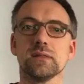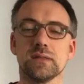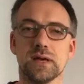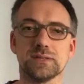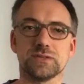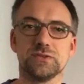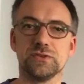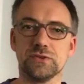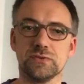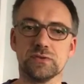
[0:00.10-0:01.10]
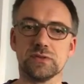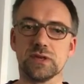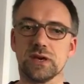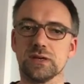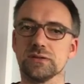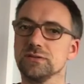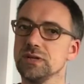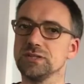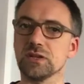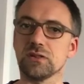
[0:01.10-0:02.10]
let's do the
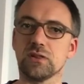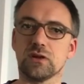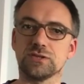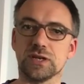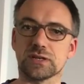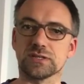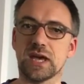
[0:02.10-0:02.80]
digital logic